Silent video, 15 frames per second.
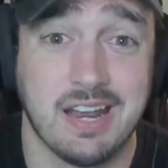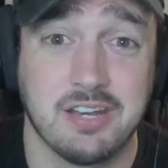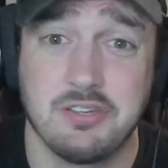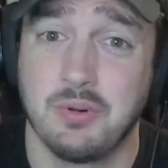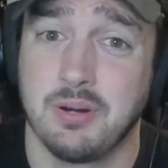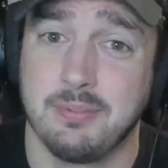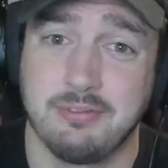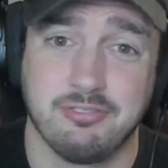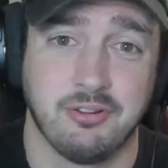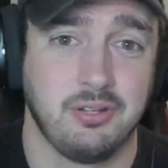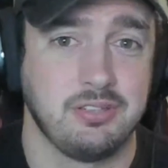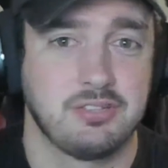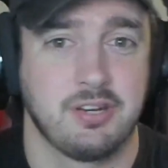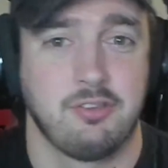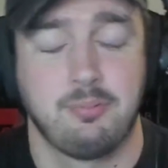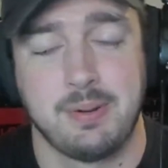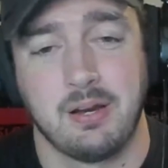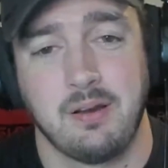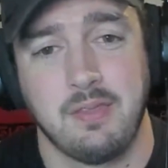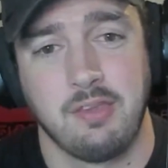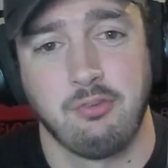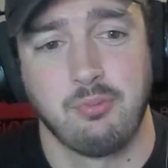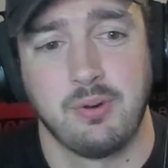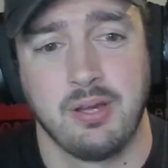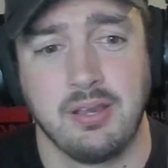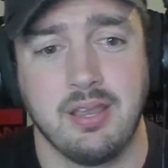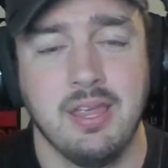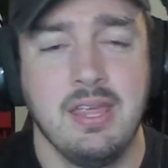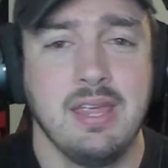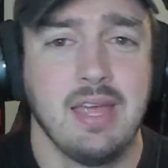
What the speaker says: I do want to be fully transparent on this one.